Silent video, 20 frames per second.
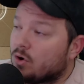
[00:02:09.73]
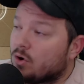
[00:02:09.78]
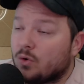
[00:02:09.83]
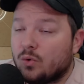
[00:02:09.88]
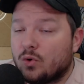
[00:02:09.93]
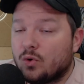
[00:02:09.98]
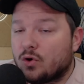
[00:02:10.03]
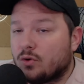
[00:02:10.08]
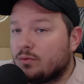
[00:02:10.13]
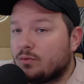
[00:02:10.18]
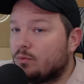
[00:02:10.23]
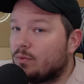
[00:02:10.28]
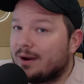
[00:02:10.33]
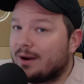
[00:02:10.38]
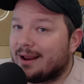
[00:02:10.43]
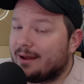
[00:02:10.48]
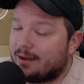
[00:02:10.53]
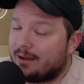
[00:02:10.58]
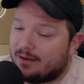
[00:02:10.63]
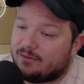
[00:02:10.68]
or
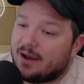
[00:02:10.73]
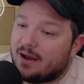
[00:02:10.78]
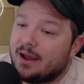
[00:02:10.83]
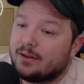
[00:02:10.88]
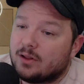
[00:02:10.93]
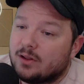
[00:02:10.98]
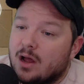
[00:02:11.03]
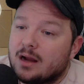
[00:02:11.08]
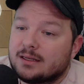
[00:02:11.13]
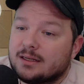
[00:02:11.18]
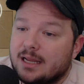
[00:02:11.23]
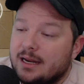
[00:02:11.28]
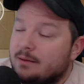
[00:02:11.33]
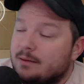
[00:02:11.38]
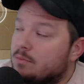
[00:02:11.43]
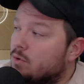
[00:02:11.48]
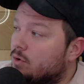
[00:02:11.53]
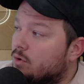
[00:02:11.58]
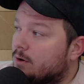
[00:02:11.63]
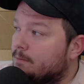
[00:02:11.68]
if I unlocked any
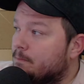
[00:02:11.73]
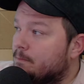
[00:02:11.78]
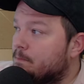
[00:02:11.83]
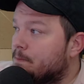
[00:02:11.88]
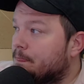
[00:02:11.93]
more,